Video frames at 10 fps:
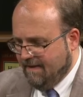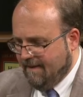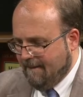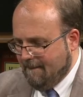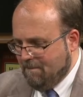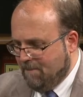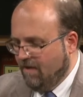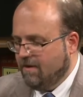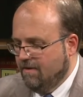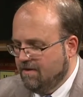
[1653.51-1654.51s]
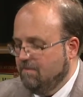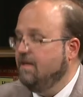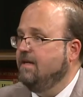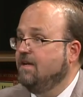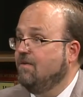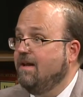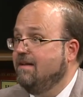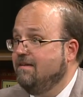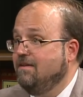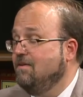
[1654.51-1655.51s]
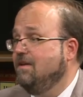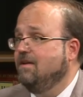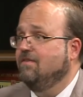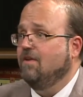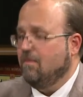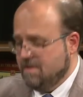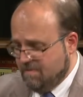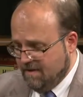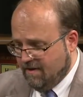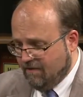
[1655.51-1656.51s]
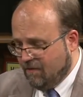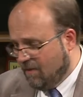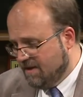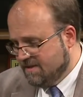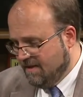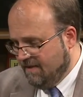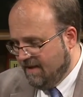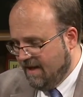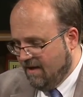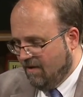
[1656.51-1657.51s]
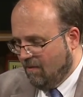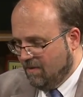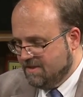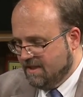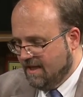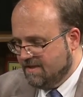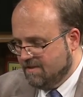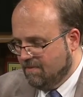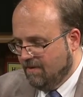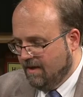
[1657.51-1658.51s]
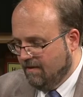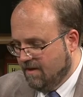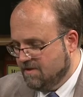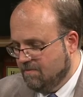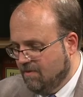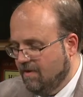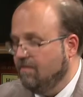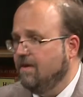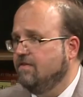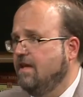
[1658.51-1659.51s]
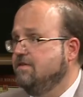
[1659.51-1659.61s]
Belco Community Credit Union has always been there for us, and they are once again supporting things.